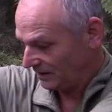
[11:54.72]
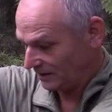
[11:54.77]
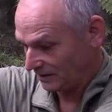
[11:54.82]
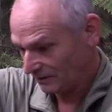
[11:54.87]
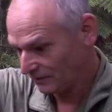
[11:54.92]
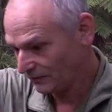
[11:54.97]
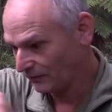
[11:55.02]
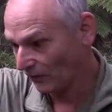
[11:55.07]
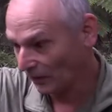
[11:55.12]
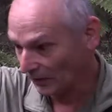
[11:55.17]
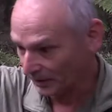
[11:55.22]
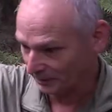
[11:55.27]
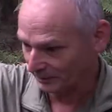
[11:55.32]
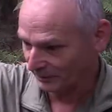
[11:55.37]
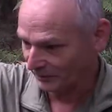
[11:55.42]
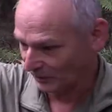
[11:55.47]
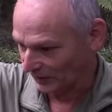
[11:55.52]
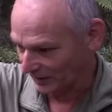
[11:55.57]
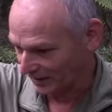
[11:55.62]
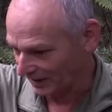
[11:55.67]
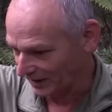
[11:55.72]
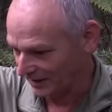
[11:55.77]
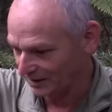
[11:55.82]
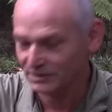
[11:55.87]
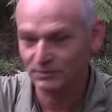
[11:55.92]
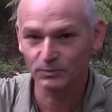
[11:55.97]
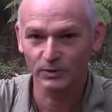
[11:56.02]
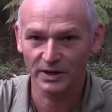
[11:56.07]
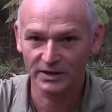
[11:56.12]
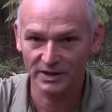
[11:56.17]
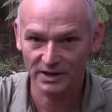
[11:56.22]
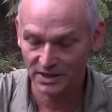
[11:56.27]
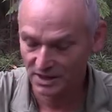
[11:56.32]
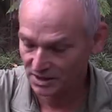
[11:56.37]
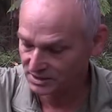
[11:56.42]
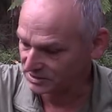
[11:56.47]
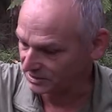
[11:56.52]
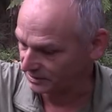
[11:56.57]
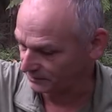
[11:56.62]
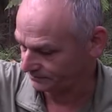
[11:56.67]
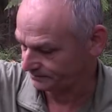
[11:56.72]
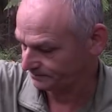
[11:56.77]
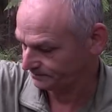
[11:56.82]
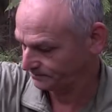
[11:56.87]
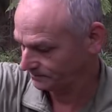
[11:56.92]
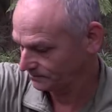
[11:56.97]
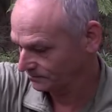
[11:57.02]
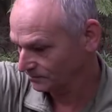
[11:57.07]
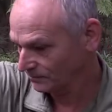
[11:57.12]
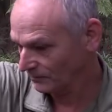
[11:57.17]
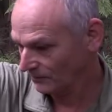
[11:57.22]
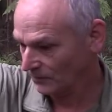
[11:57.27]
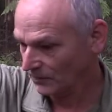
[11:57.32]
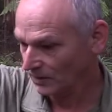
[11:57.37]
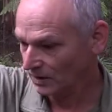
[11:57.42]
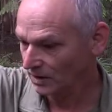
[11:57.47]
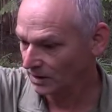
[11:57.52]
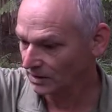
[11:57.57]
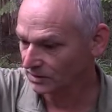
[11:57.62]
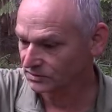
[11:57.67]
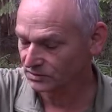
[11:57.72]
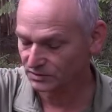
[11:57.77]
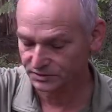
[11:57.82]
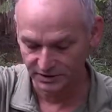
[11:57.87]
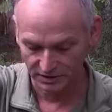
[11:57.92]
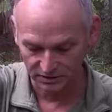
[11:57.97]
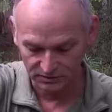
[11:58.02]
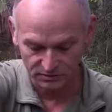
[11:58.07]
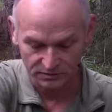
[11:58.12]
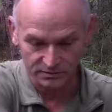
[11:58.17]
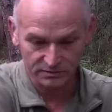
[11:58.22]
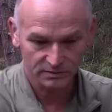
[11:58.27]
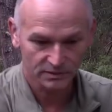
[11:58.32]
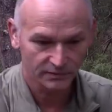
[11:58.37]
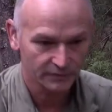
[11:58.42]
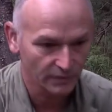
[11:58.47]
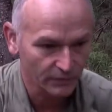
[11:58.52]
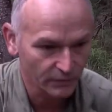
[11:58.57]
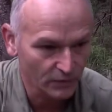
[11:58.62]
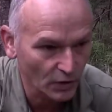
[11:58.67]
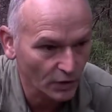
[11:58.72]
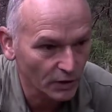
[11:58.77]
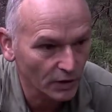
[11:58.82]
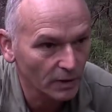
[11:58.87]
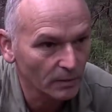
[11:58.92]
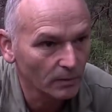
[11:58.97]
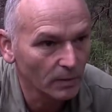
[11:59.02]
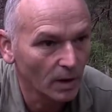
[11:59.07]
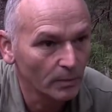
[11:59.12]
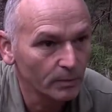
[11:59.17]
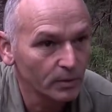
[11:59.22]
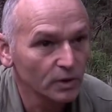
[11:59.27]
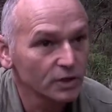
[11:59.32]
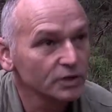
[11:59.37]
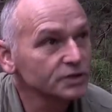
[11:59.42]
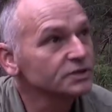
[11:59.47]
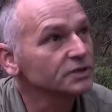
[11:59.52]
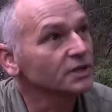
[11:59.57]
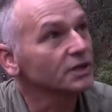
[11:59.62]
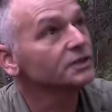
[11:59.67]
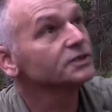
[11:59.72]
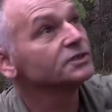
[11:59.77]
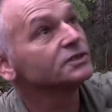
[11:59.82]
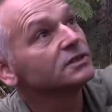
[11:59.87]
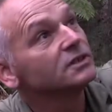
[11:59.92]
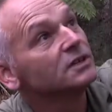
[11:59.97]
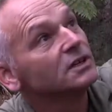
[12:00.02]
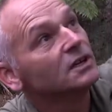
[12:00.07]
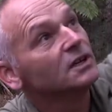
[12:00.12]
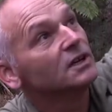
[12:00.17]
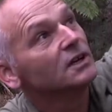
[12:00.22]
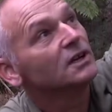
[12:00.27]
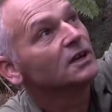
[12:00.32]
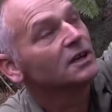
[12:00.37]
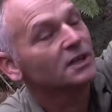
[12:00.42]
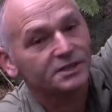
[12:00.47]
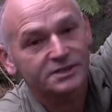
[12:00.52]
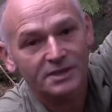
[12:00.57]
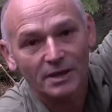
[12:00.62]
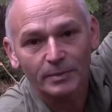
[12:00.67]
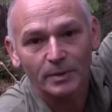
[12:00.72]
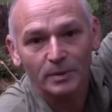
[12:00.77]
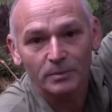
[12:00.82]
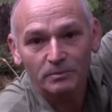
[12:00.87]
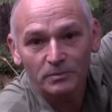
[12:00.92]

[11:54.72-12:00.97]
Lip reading: find them if I can where they're nesting. And it's also good if you've got a bird's nest that's up